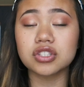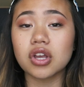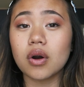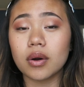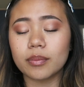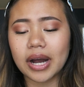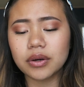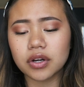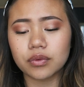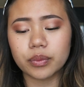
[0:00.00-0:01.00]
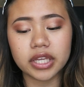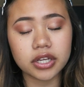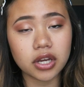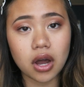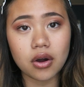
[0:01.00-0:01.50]
So about a week
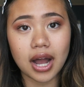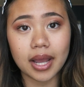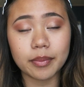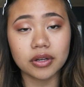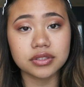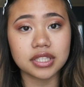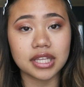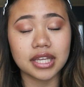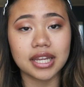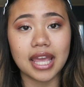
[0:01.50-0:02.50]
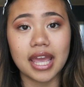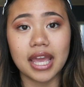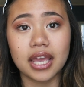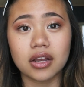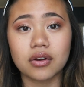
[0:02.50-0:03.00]
ago, I posted
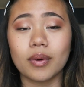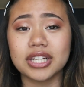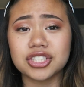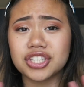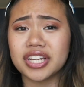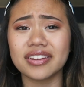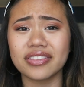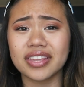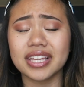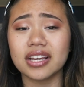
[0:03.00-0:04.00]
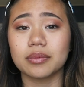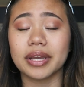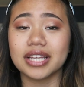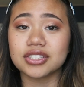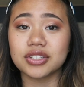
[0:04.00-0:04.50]
a question thingy on
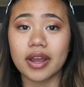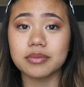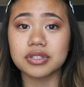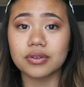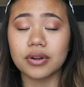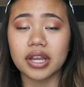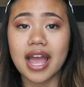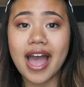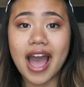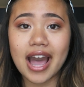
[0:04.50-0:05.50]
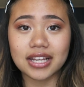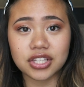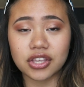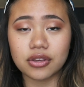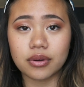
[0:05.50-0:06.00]
my Instagram story
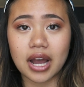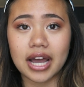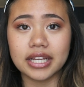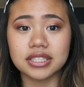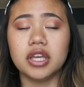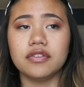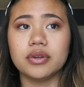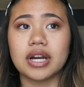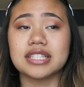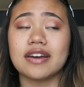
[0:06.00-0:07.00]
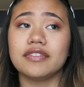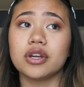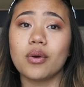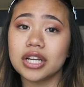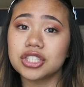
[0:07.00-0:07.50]
asking you guys if you guys have any
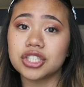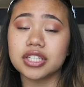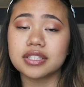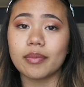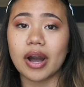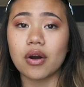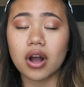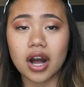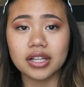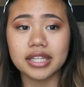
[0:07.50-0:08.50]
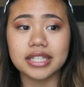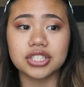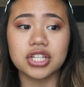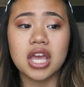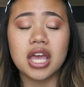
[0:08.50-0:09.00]
questions about college